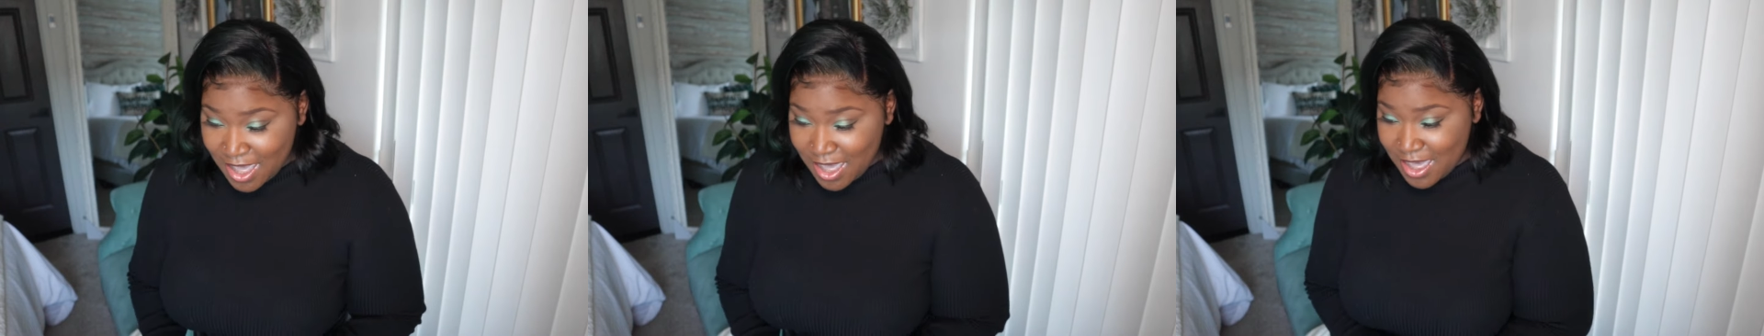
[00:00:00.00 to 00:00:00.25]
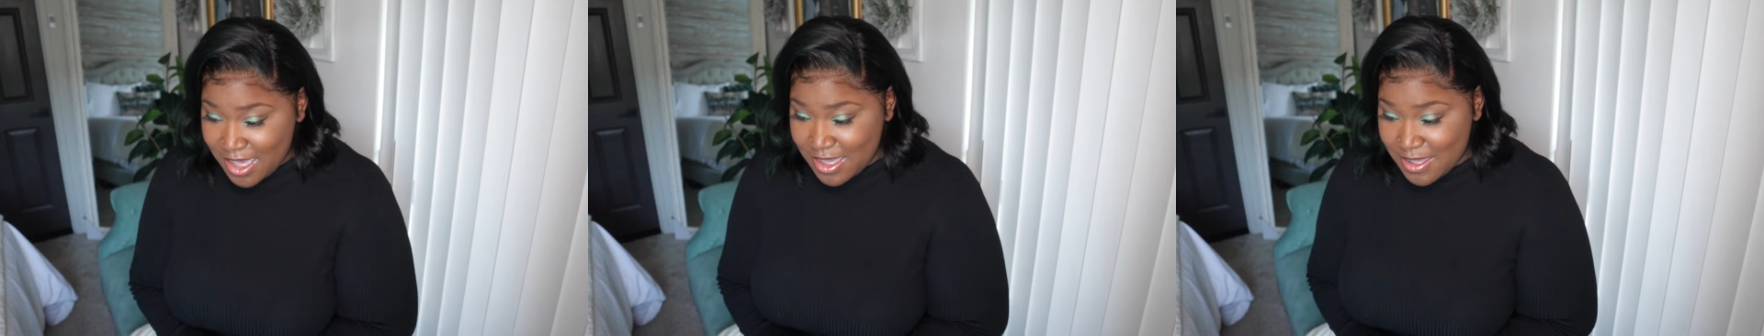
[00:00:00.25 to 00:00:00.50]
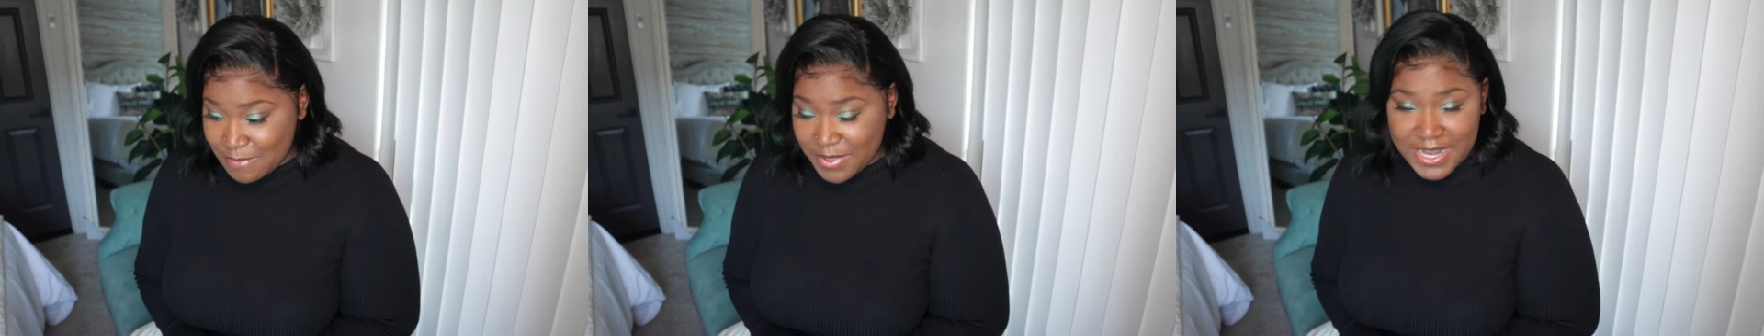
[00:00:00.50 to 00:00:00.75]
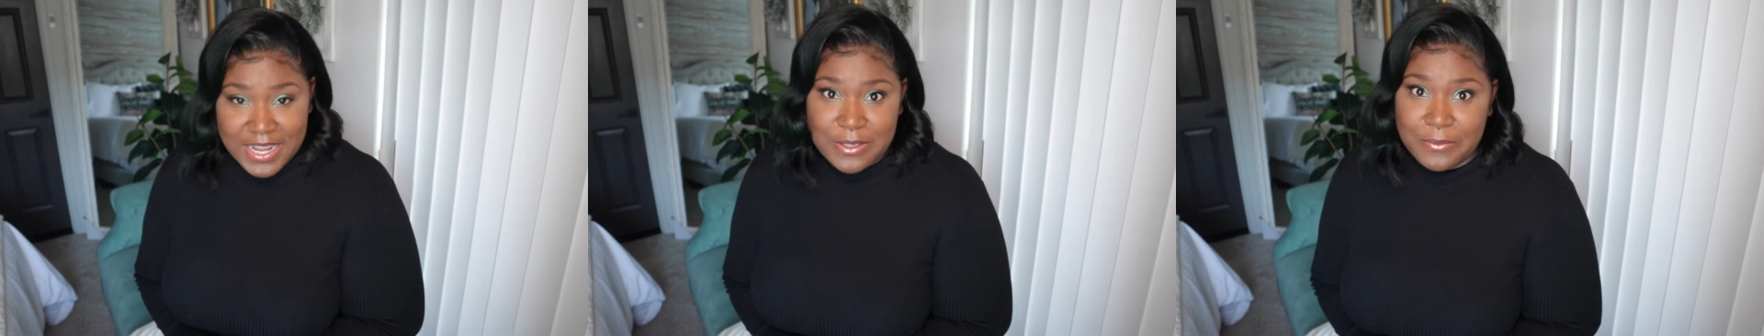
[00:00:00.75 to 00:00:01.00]

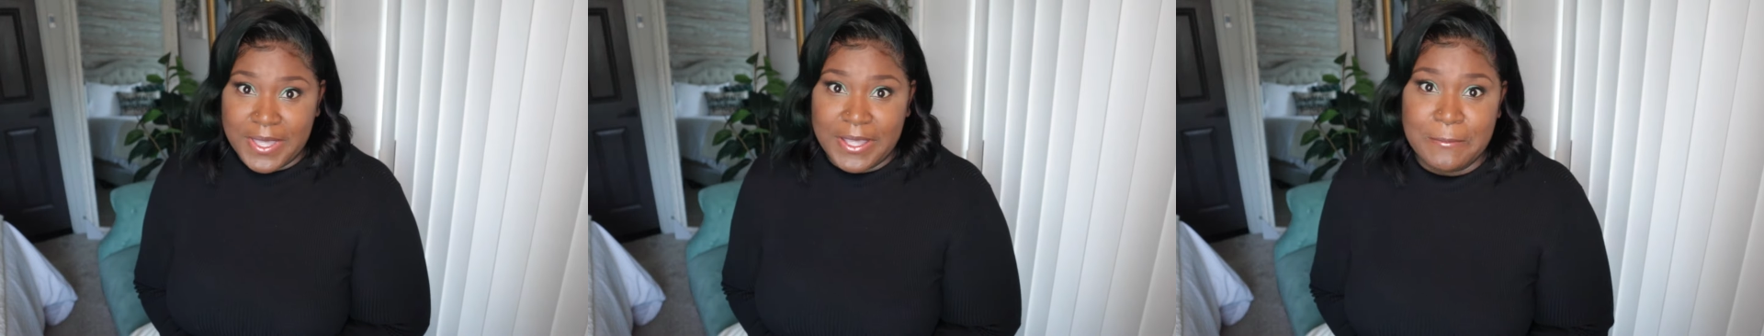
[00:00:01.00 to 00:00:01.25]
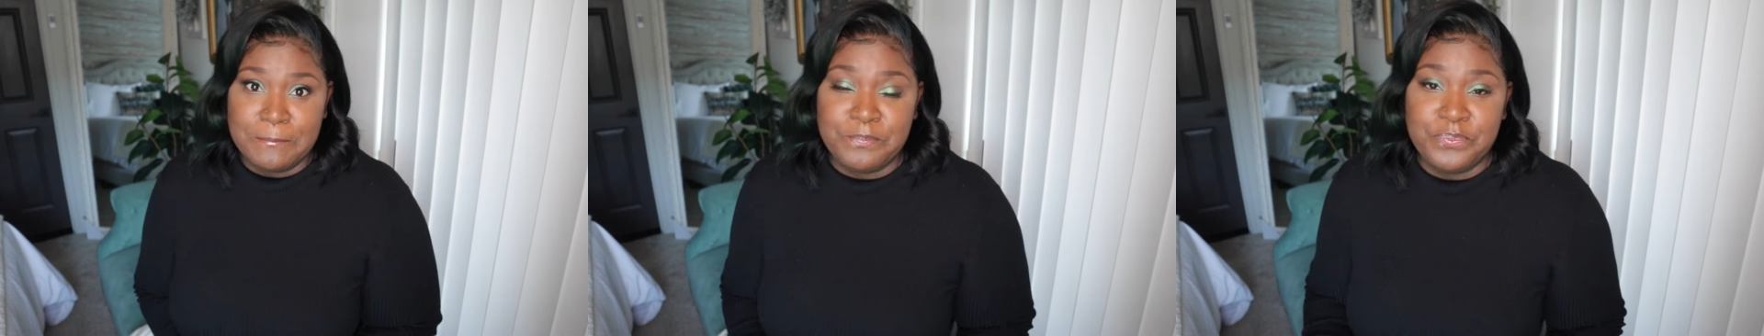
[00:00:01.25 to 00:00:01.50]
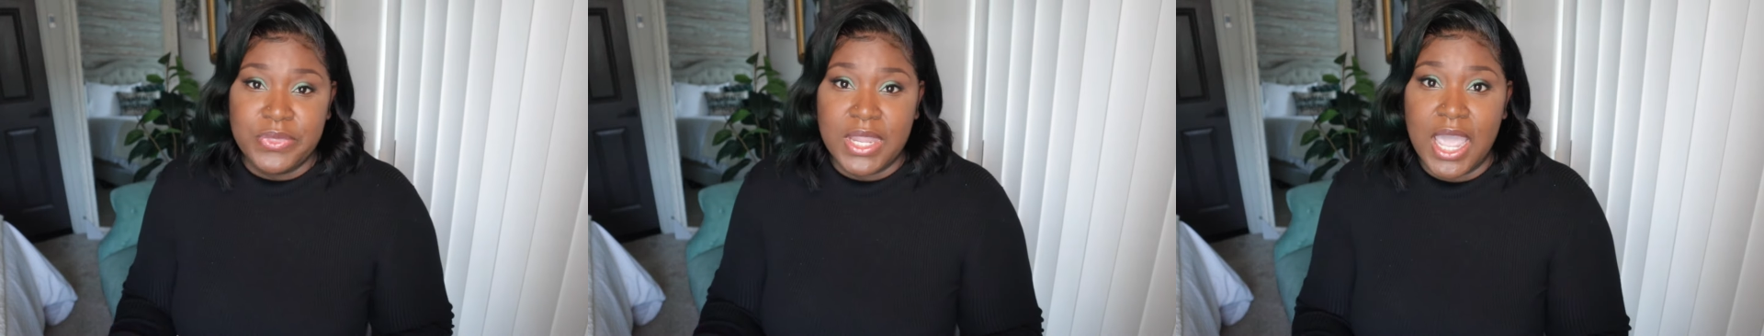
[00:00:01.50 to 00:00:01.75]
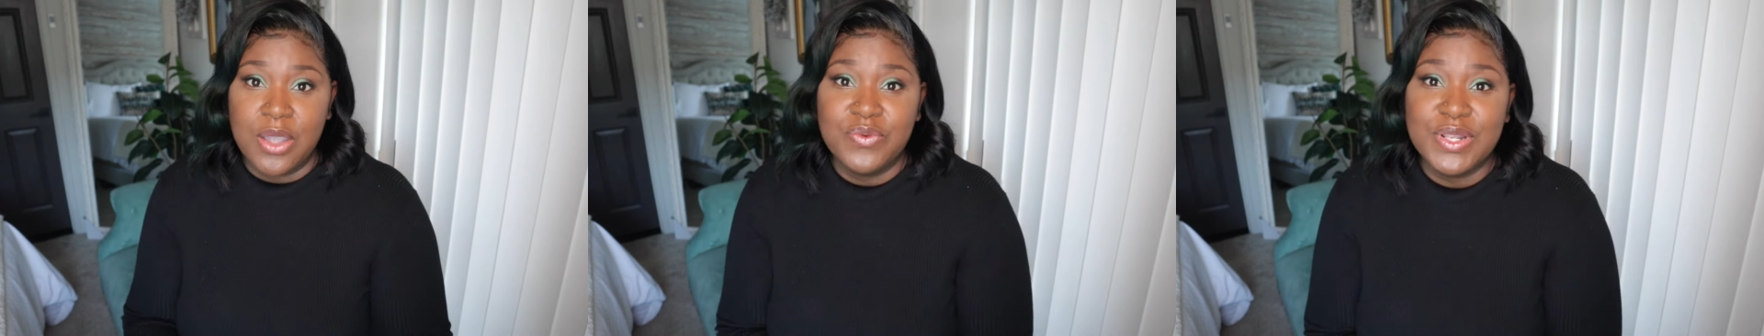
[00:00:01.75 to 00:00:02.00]
But anyway,
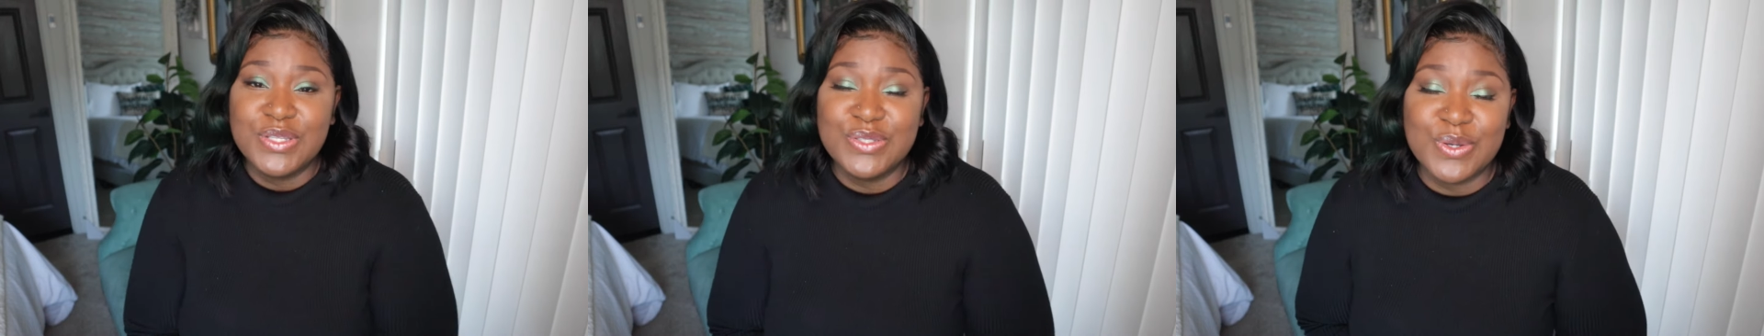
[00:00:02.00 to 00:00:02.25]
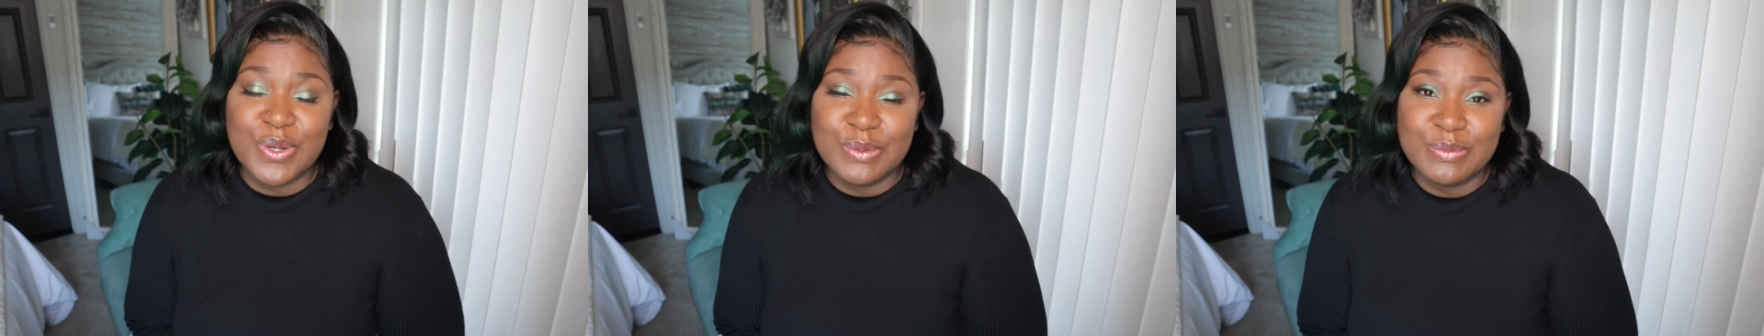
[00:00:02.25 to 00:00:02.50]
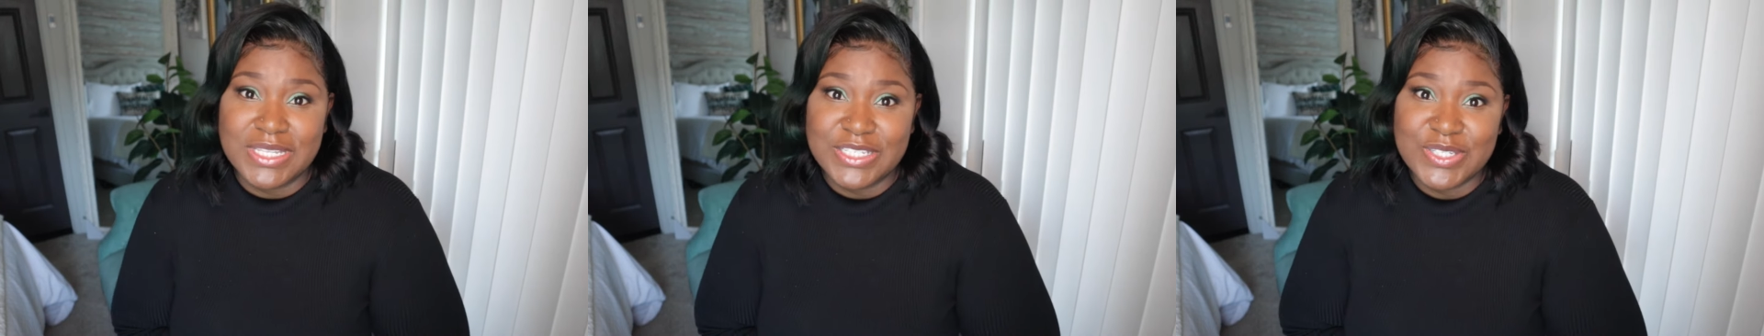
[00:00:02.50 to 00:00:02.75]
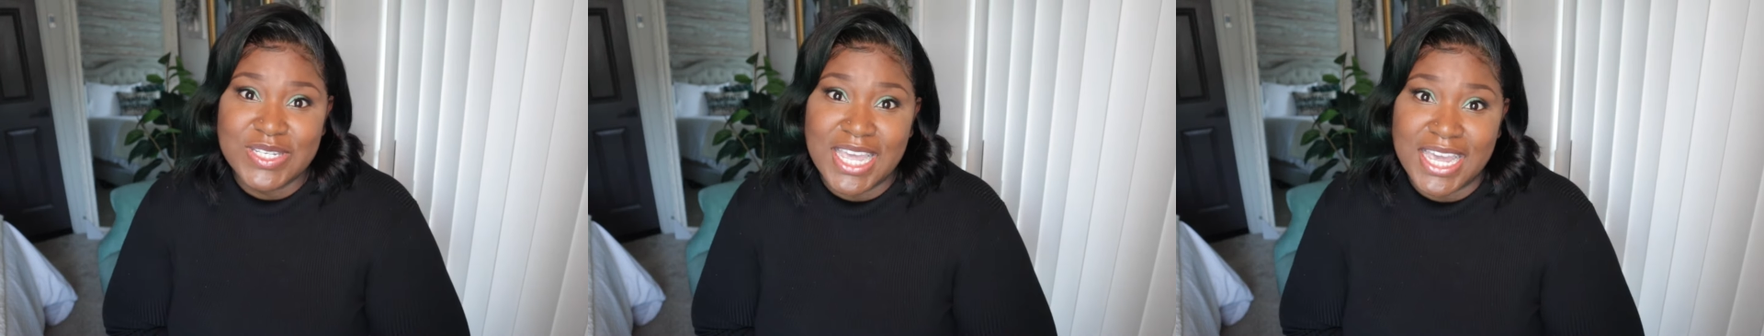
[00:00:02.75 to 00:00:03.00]
I really do hope
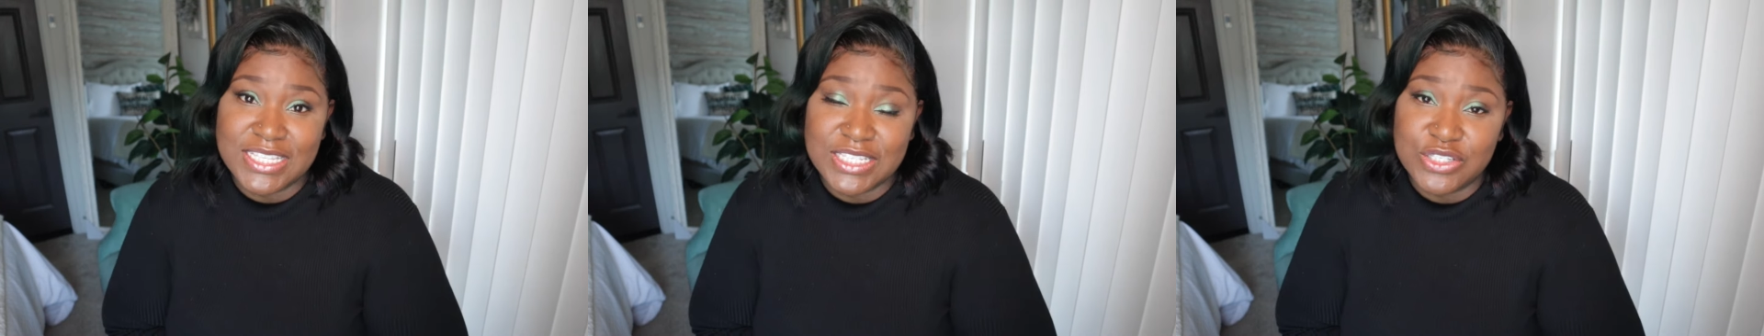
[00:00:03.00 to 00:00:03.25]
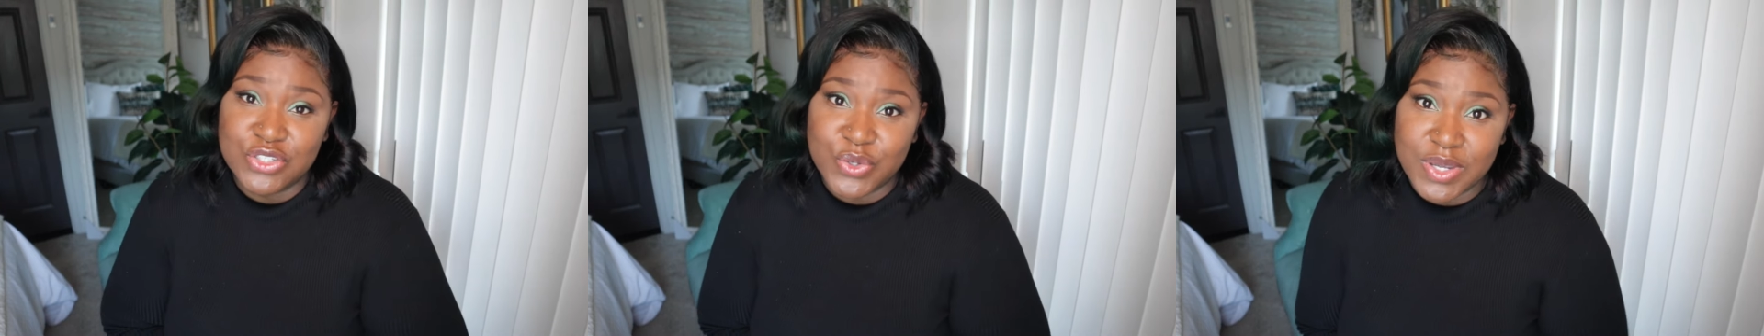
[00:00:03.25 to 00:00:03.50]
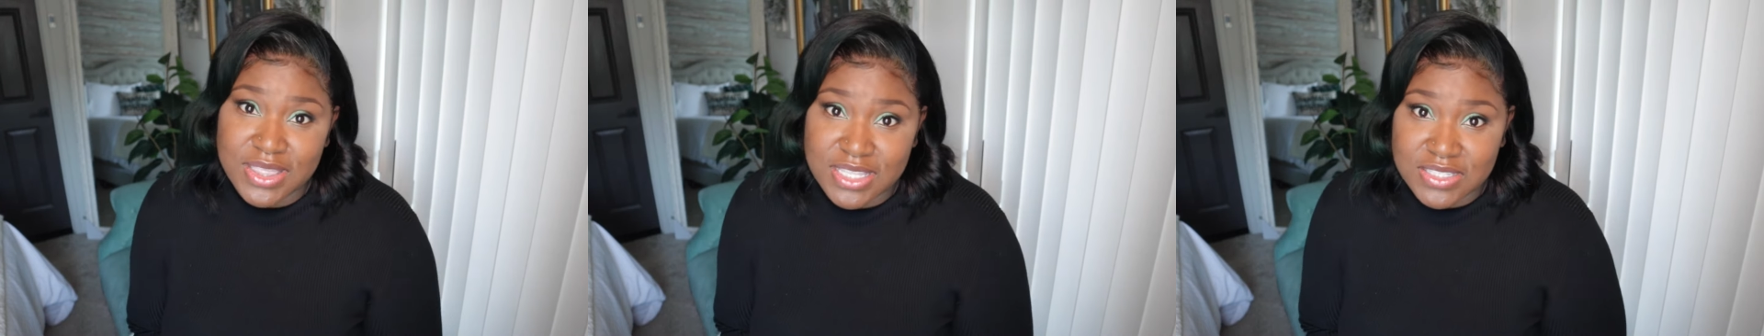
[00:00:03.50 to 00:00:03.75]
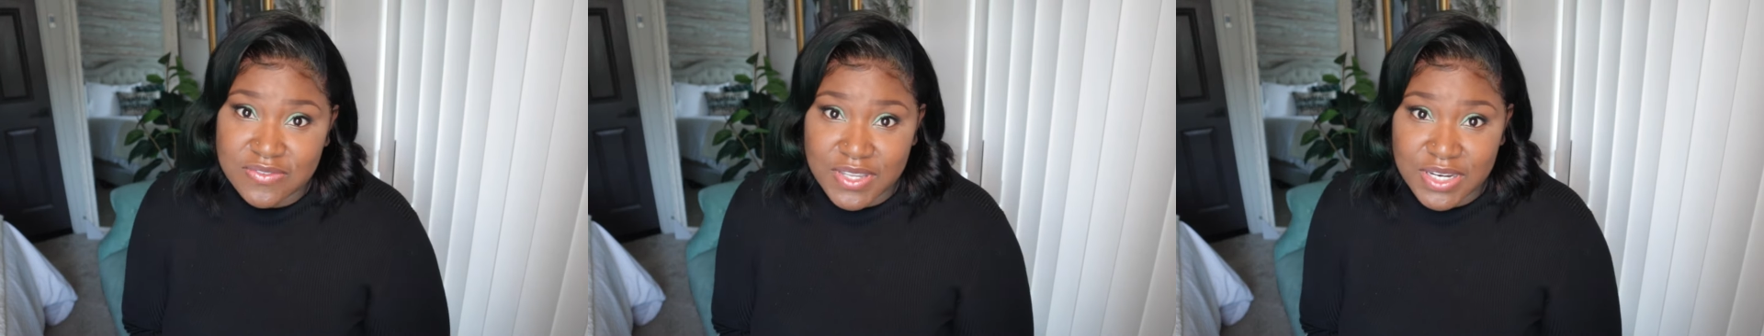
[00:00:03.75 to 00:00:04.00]
that you guys enjoyed
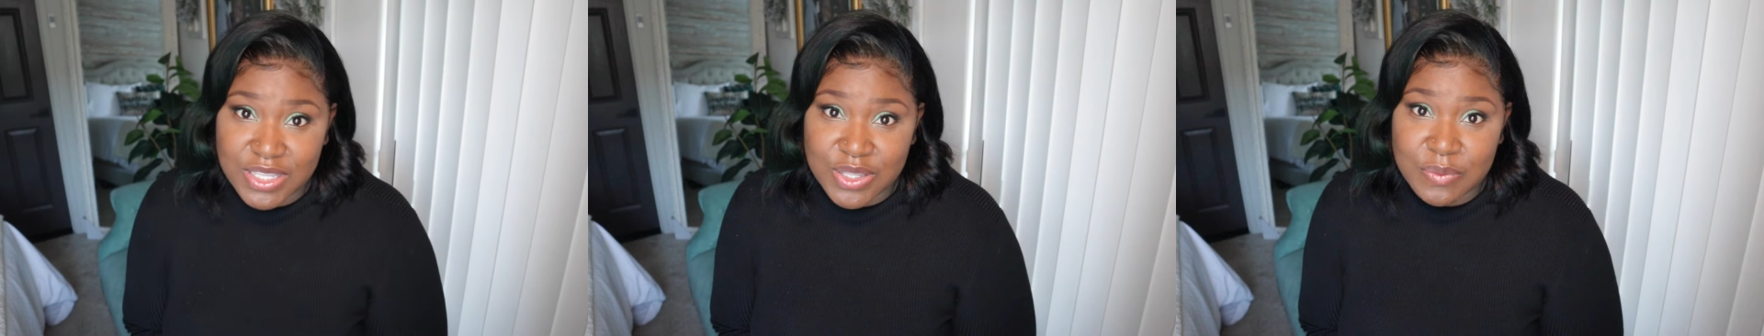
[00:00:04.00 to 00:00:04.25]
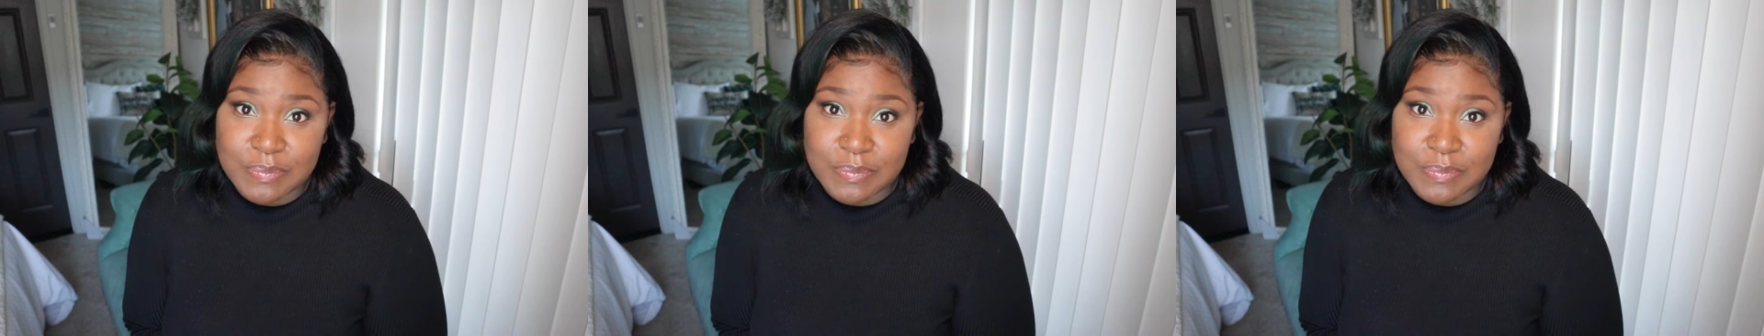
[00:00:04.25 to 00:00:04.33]
this video.